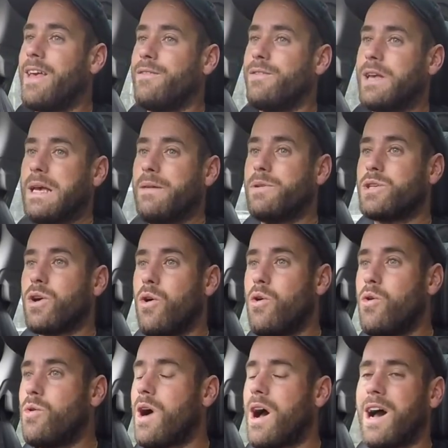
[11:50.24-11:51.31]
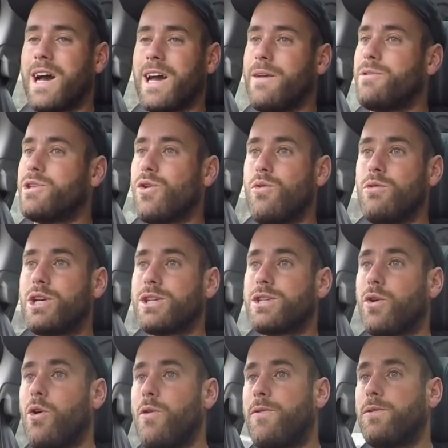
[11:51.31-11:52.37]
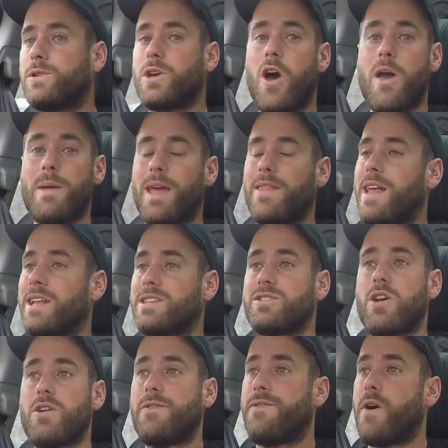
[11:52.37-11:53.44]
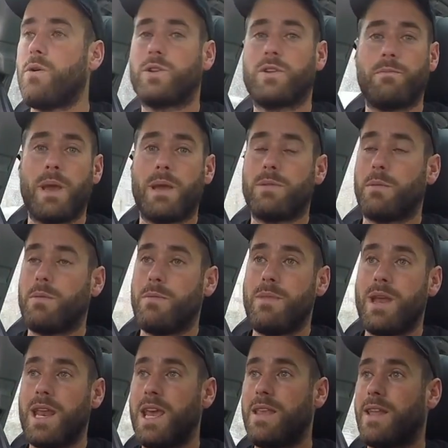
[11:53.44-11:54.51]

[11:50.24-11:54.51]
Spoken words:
It was all just awful timing, and that's no fault of BMW Mini.